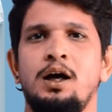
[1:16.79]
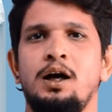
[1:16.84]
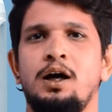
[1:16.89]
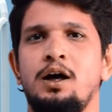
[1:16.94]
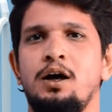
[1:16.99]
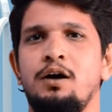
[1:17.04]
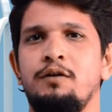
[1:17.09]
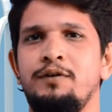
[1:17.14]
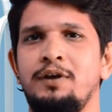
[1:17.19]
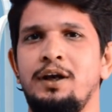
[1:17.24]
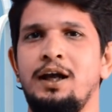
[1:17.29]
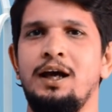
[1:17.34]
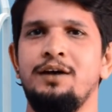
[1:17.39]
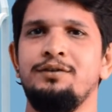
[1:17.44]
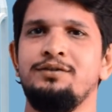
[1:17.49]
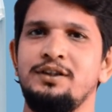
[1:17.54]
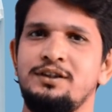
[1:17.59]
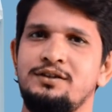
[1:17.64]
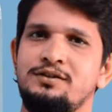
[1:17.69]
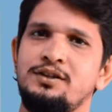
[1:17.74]
Uh, will
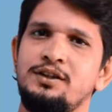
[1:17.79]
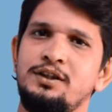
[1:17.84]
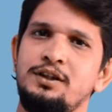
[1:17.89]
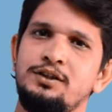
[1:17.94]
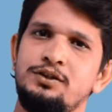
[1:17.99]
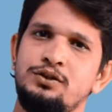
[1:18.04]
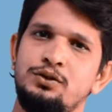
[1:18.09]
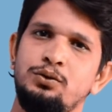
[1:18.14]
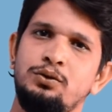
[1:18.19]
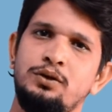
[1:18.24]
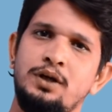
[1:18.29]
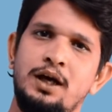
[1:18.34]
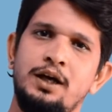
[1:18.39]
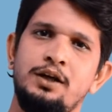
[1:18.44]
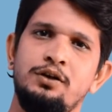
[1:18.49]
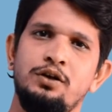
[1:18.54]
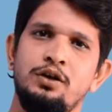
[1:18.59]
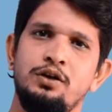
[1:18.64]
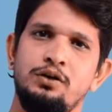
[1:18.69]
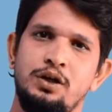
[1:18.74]
have 16 is to
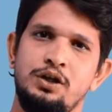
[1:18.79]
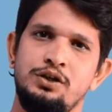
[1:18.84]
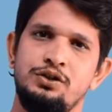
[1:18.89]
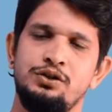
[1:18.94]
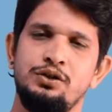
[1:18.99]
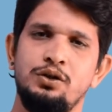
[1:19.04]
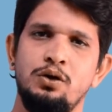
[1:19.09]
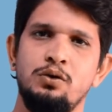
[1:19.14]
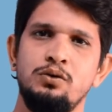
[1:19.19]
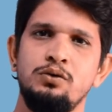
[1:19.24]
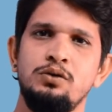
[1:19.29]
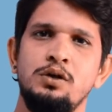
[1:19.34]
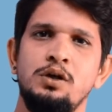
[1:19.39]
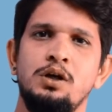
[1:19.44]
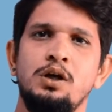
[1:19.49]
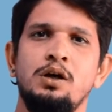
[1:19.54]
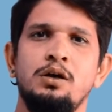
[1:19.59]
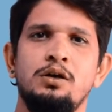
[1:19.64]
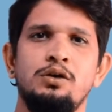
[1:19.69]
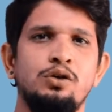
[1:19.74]
9 ratio.
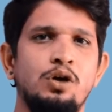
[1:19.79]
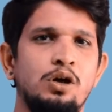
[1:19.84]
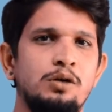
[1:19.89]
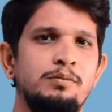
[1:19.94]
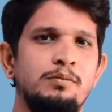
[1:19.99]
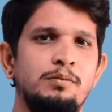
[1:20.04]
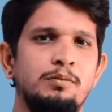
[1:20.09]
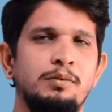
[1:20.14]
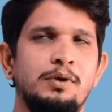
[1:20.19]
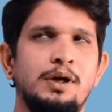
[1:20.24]
Not